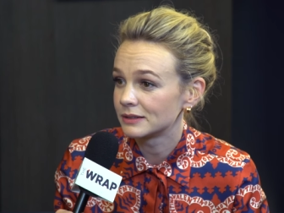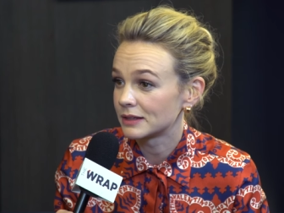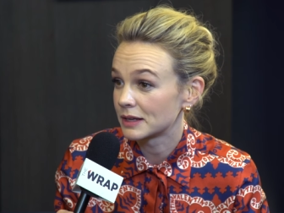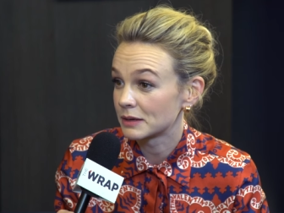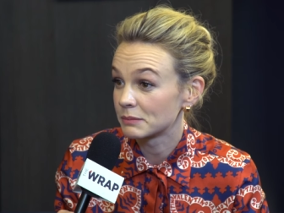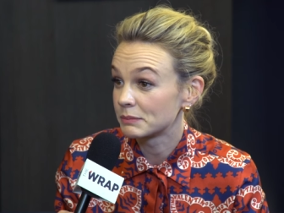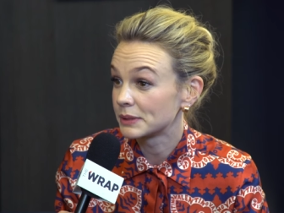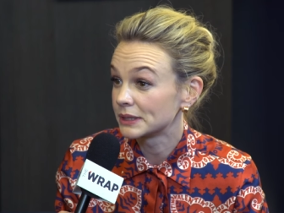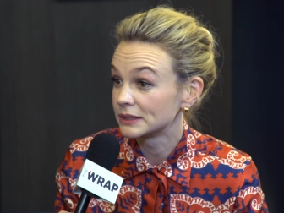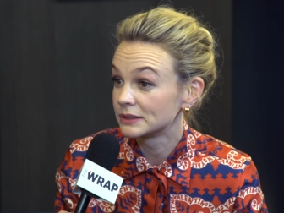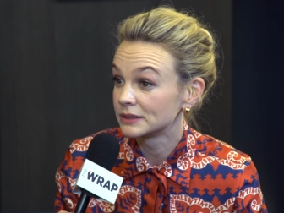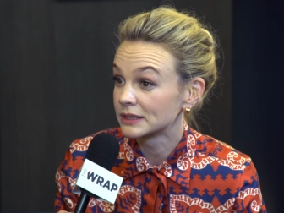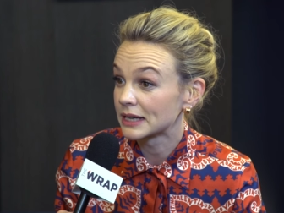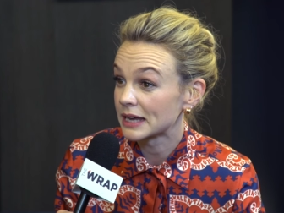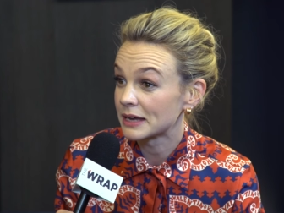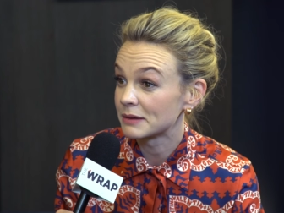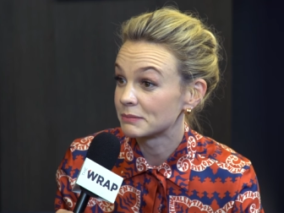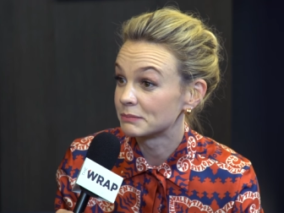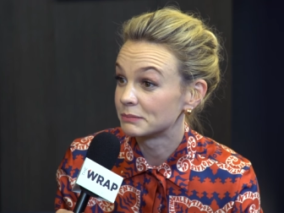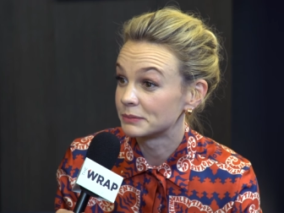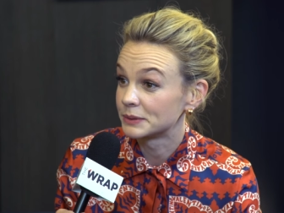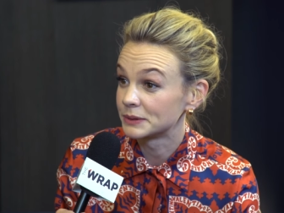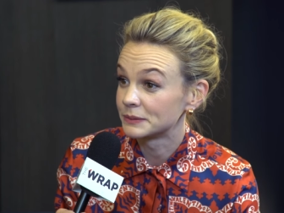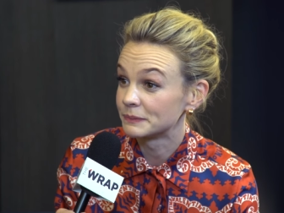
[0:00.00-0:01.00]
like Bill
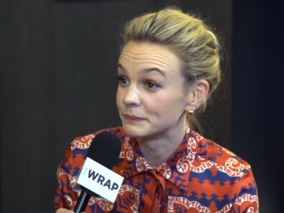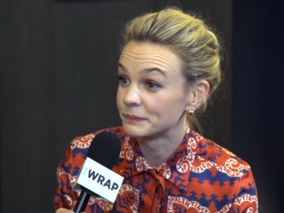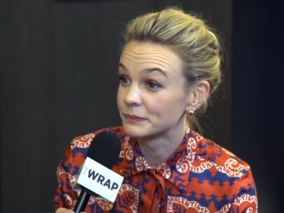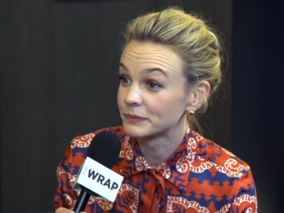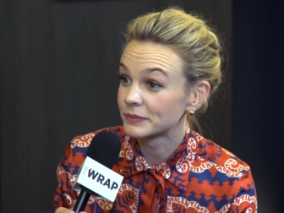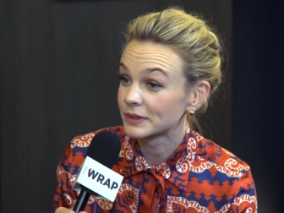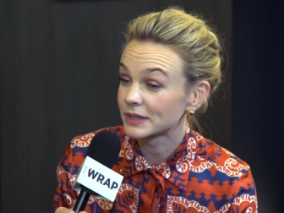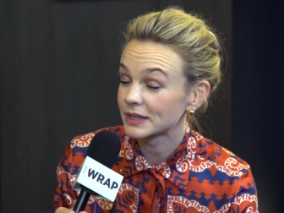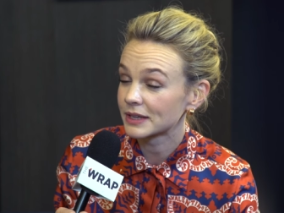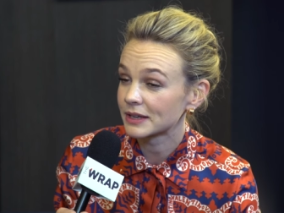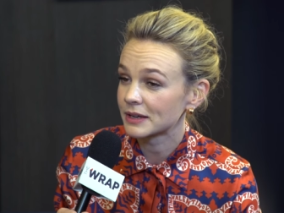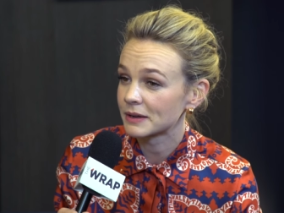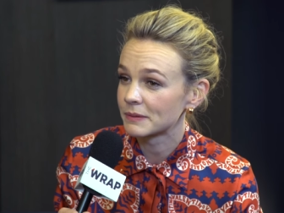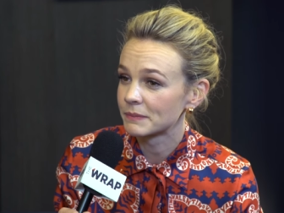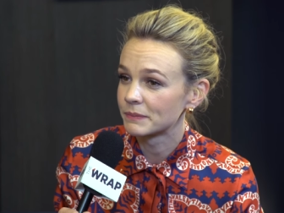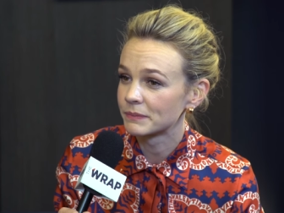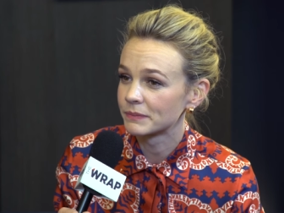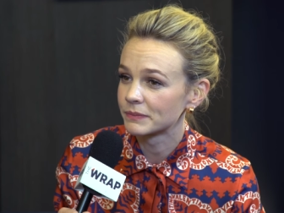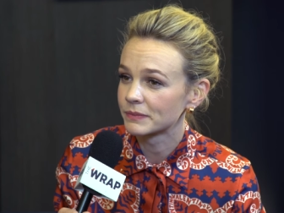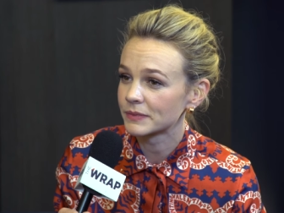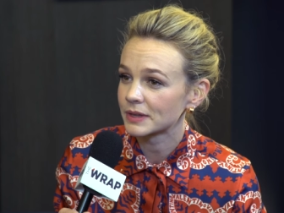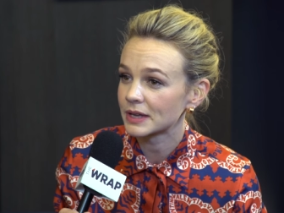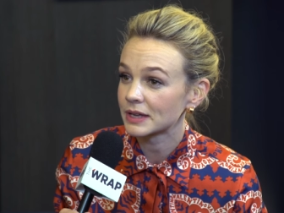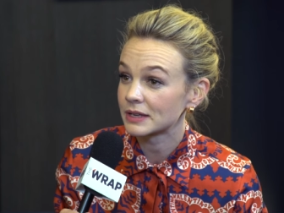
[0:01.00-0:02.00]
Camp and
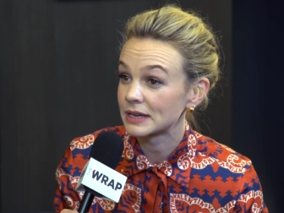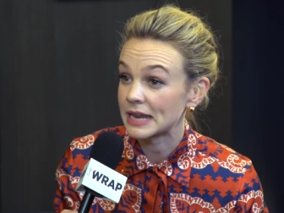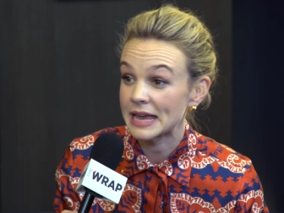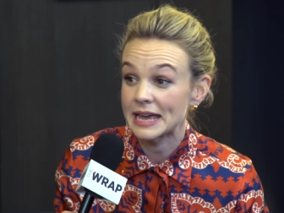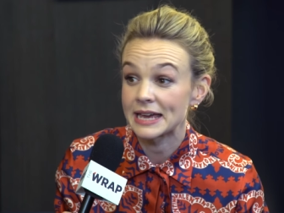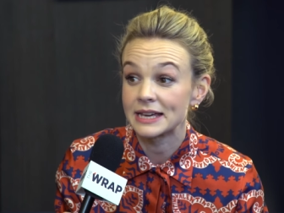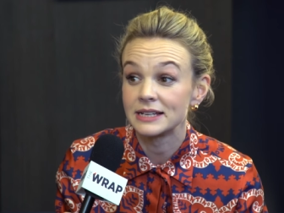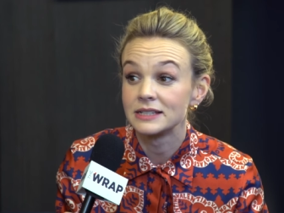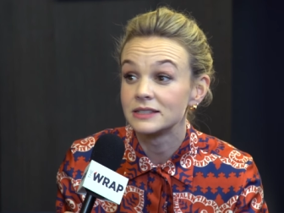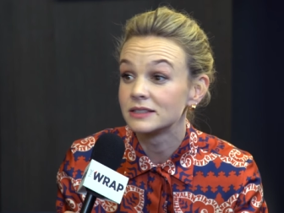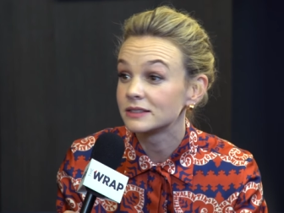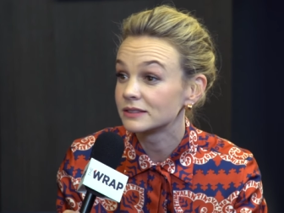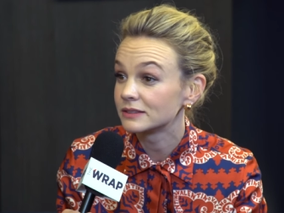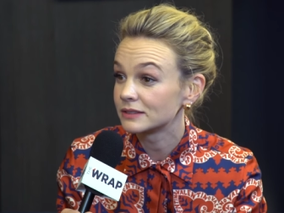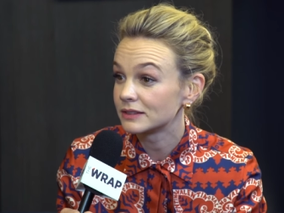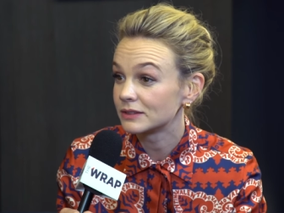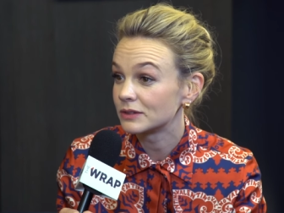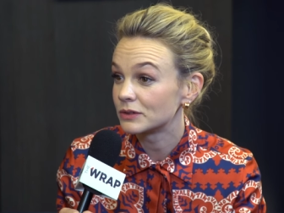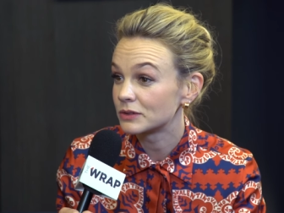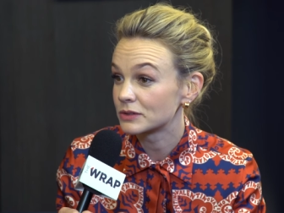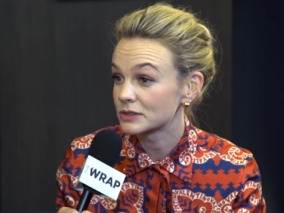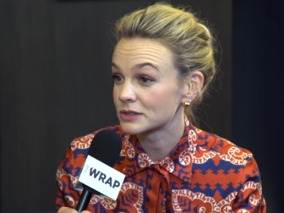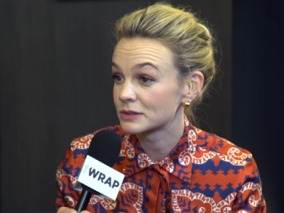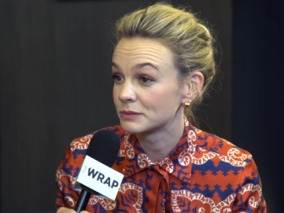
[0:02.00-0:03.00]
um, and Ed
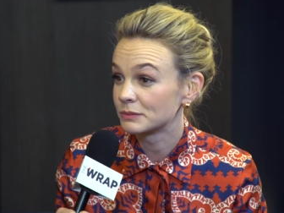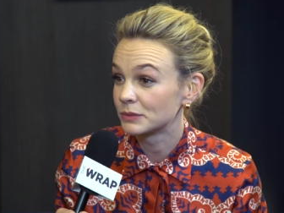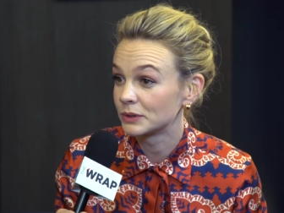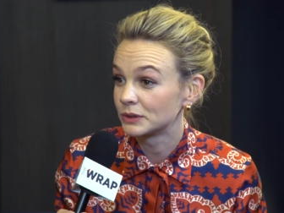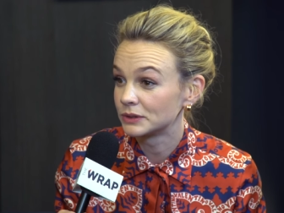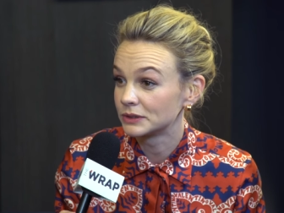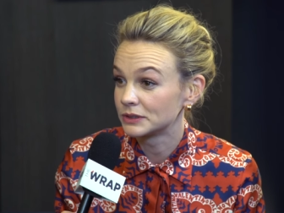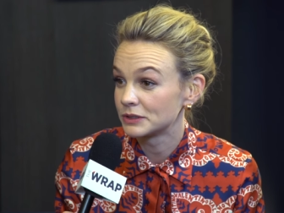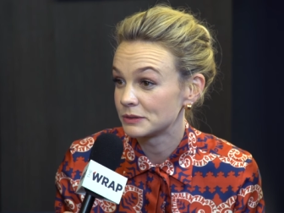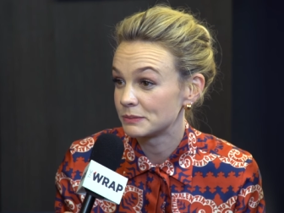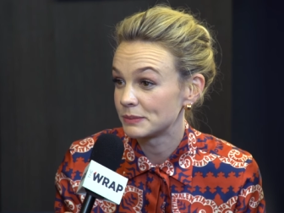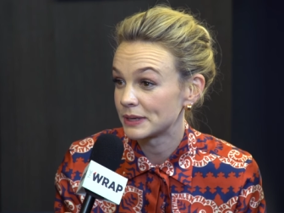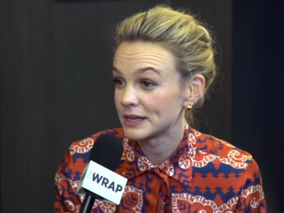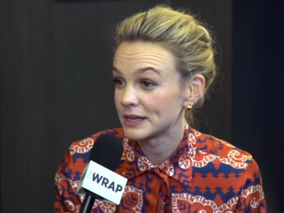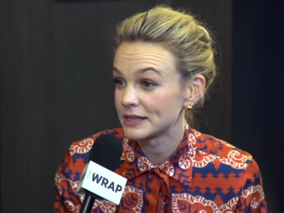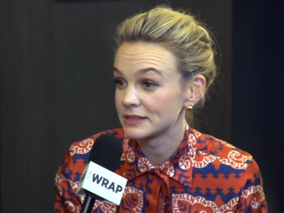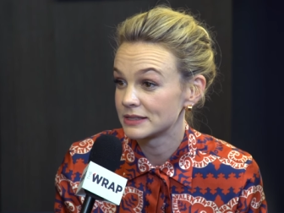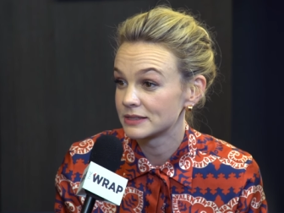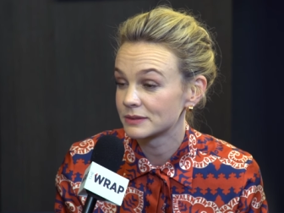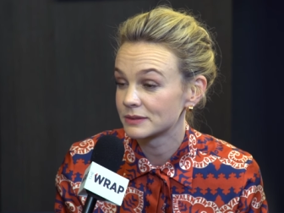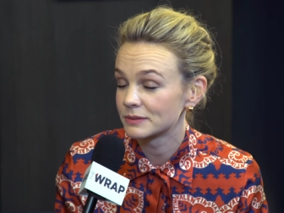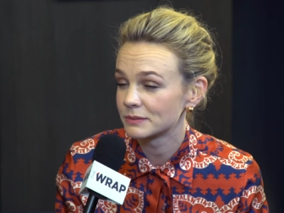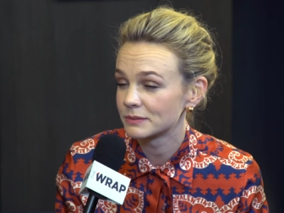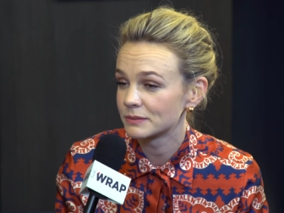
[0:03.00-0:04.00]
Oxenbould, who
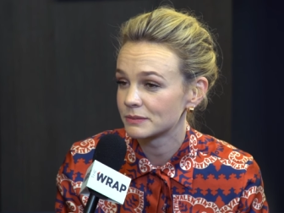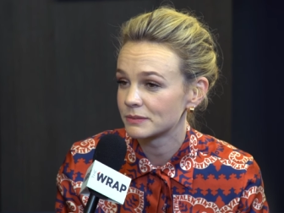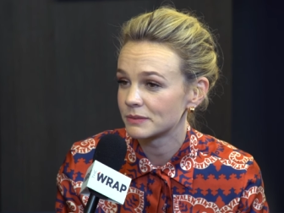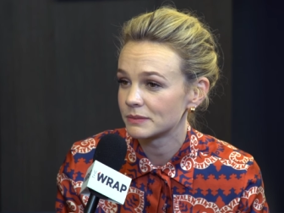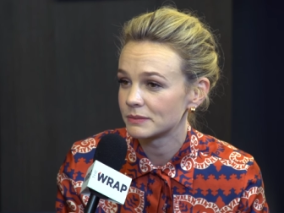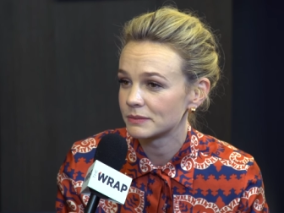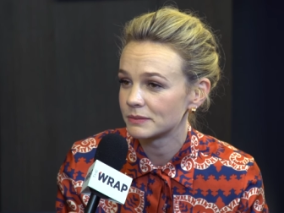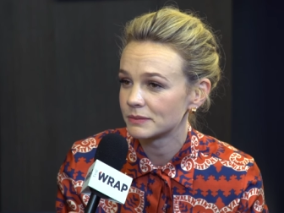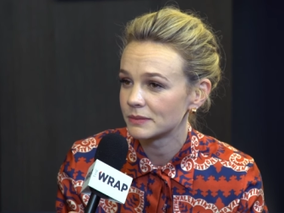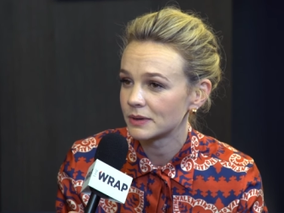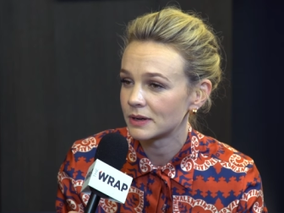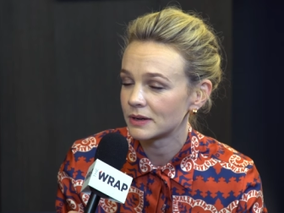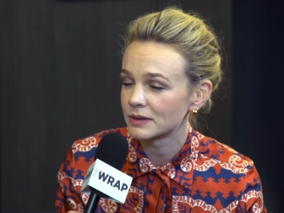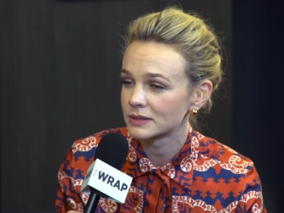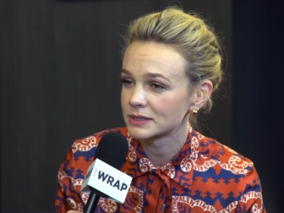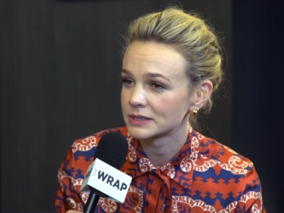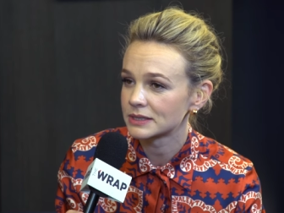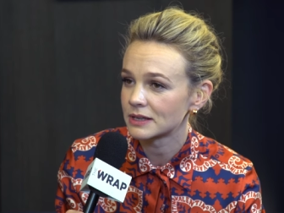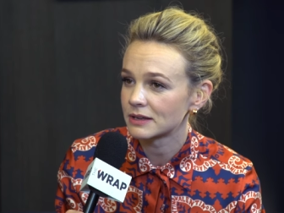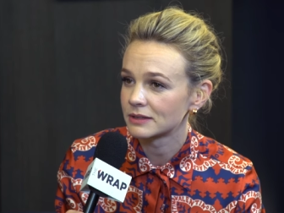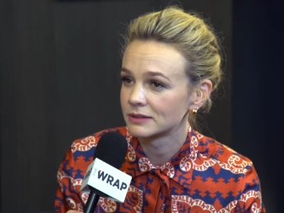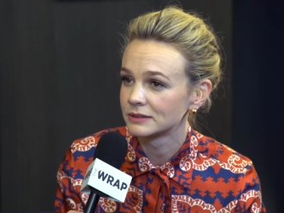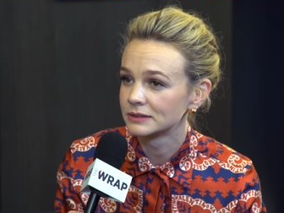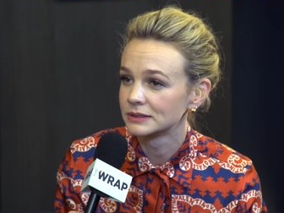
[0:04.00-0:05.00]
plays our
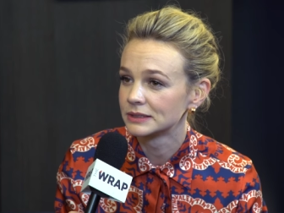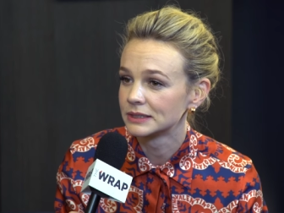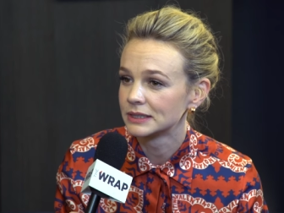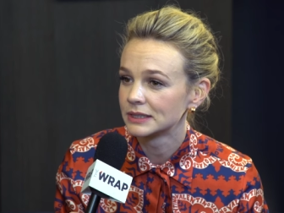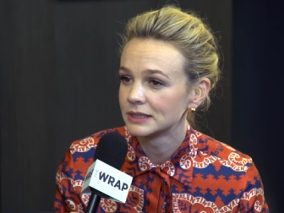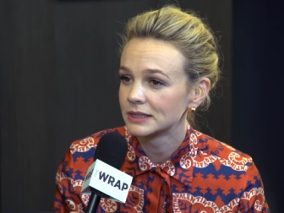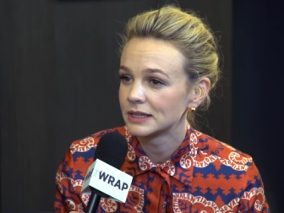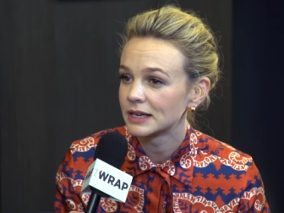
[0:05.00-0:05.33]
son,